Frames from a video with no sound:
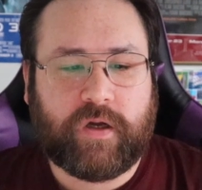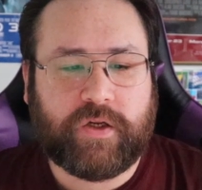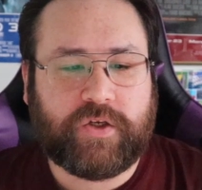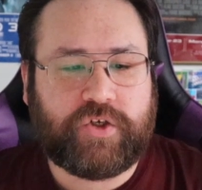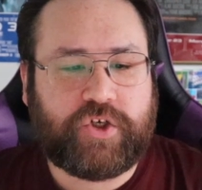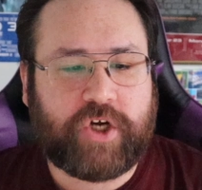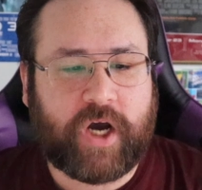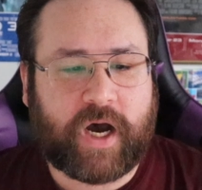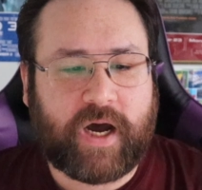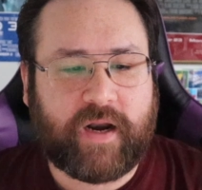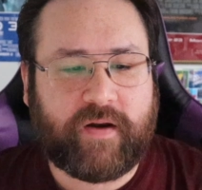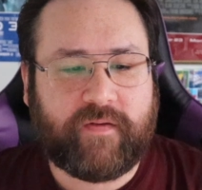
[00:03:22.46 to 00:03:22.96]

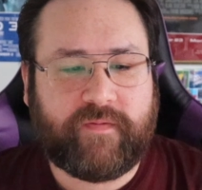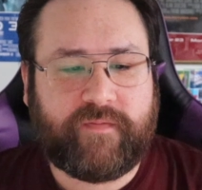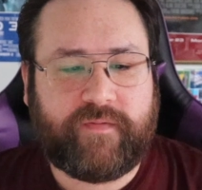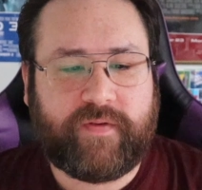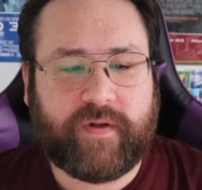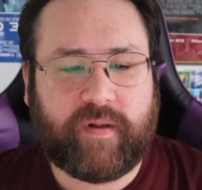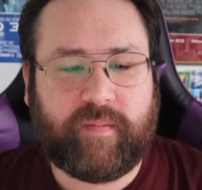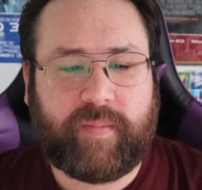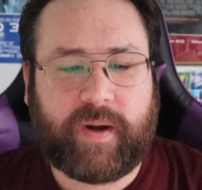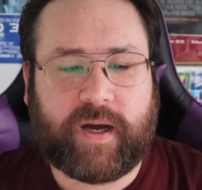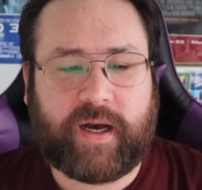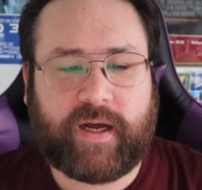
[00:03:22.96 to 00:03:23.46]
John
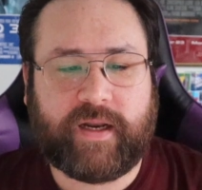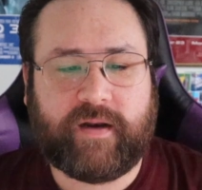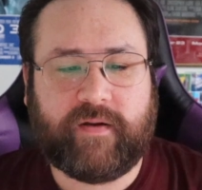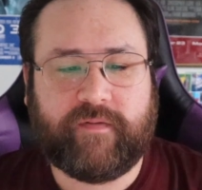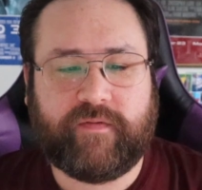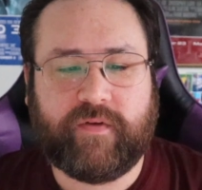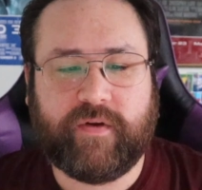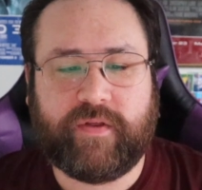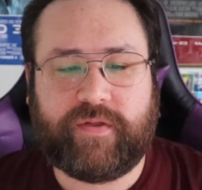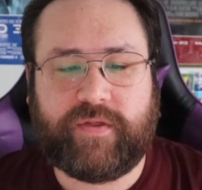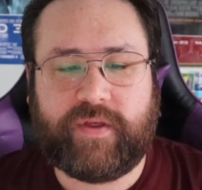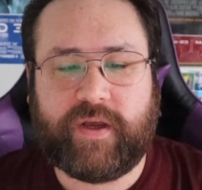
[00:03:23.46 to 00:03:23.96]
Philpott
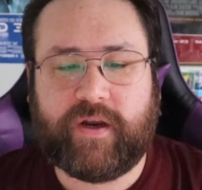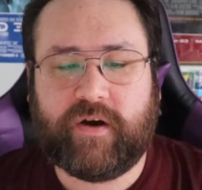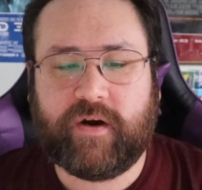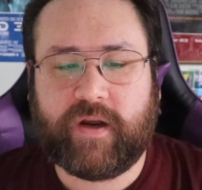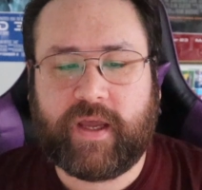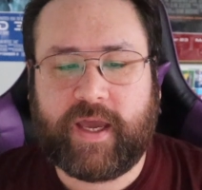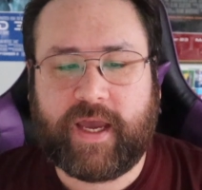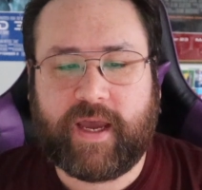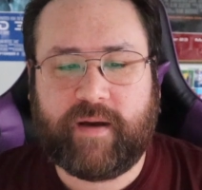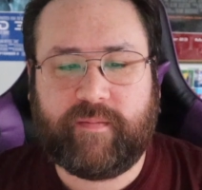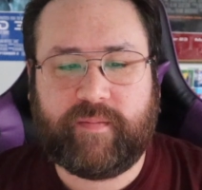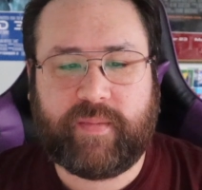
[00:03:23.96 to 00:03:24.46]
for Theater
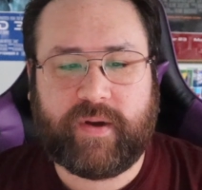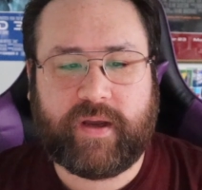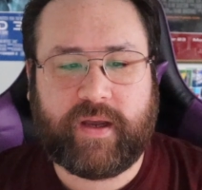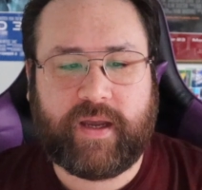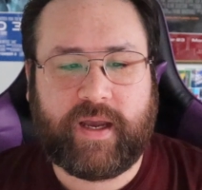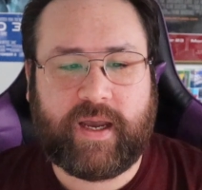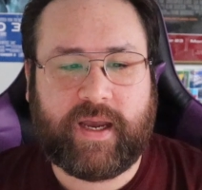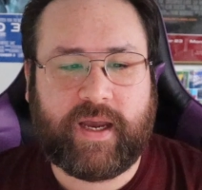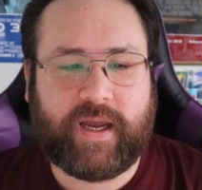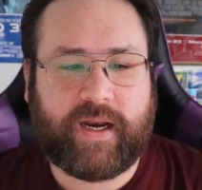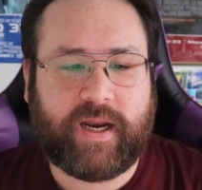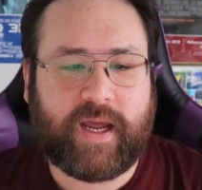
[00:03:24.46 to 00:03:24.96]
Camp,
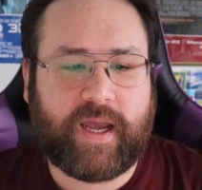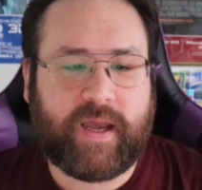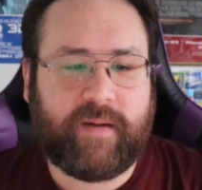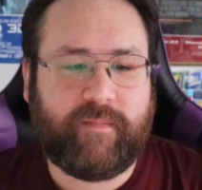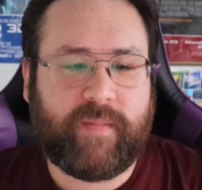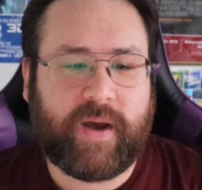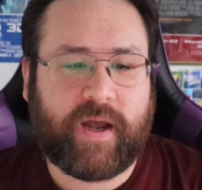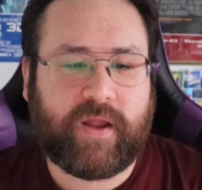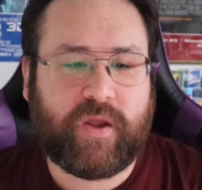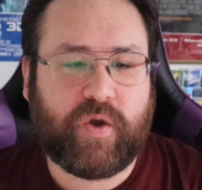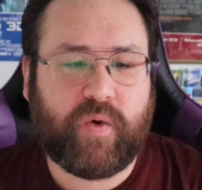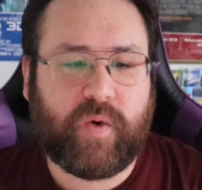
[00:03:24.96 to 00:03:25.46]
and
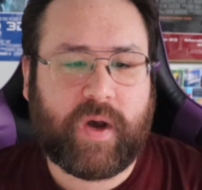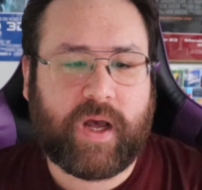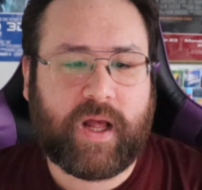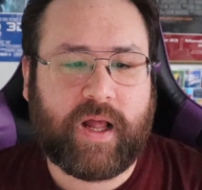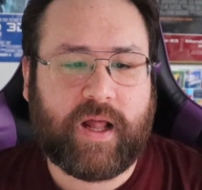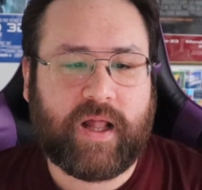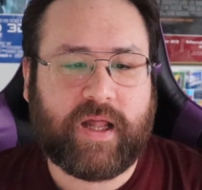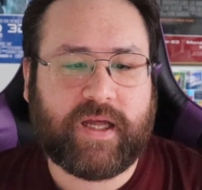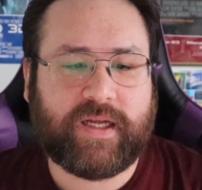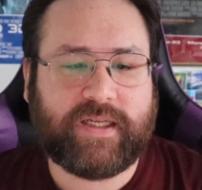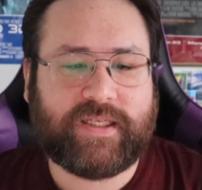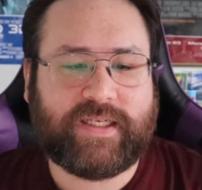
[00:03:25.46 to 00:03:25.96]

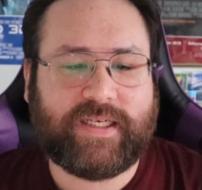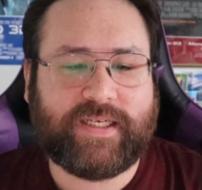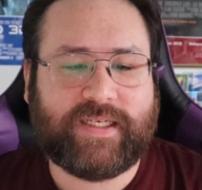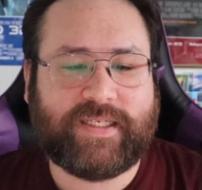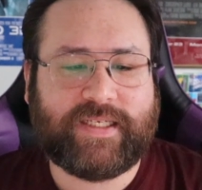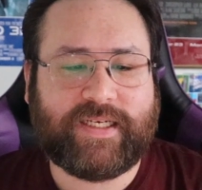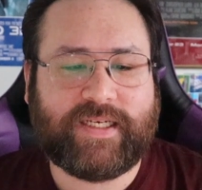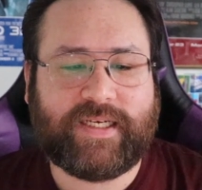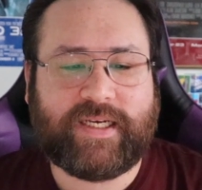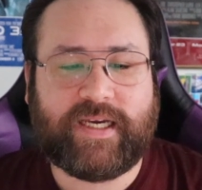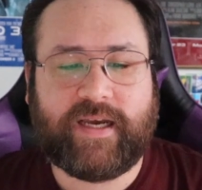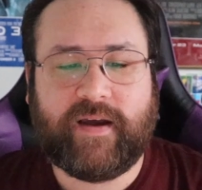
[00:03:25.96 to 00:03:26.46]
Emmanuel
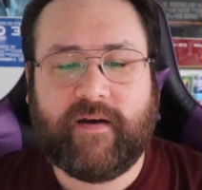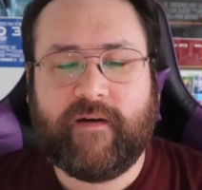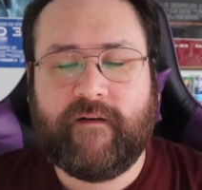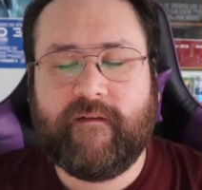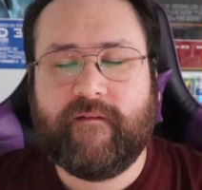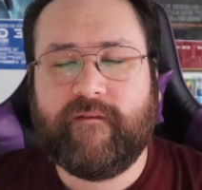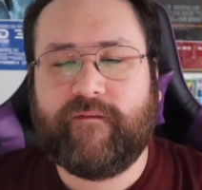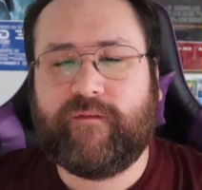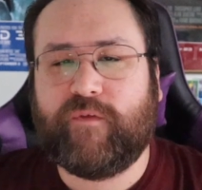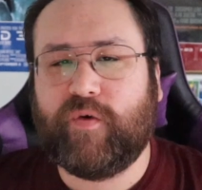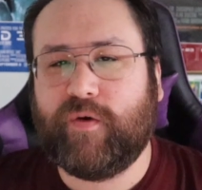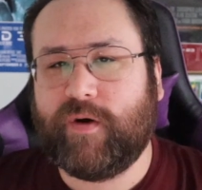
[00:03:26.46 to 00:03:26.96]
Tizzi
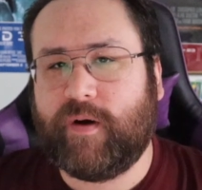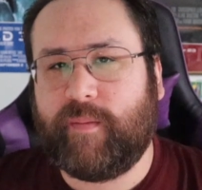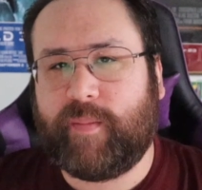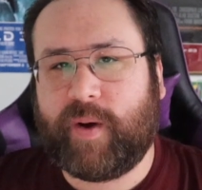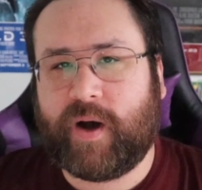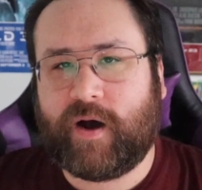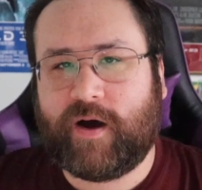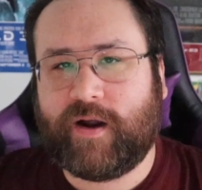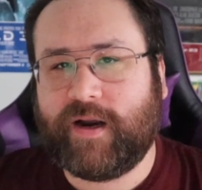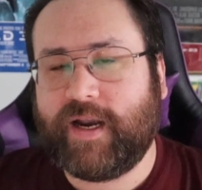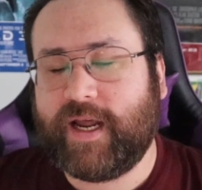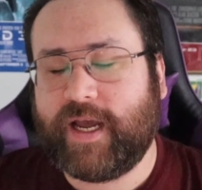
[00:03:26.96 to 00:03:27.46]
for
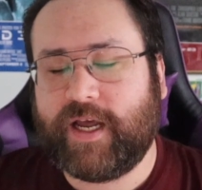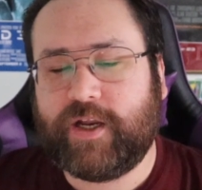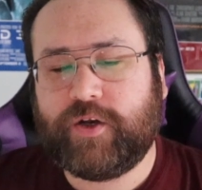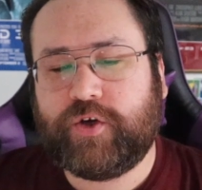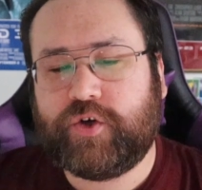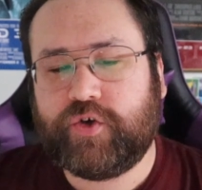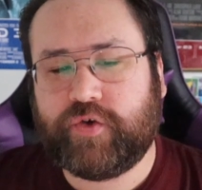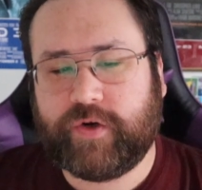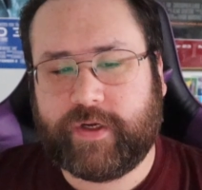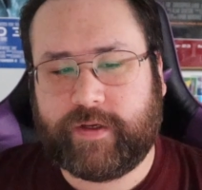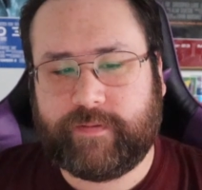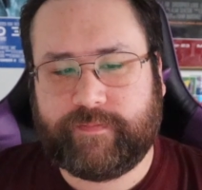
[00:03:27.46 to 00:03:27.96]
Upon
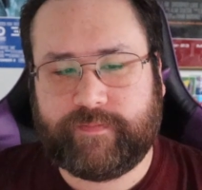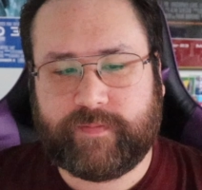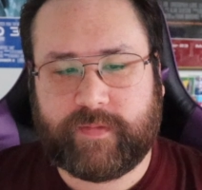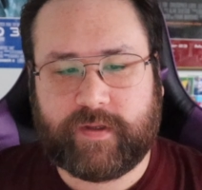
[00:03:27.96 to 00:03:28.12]
Entry.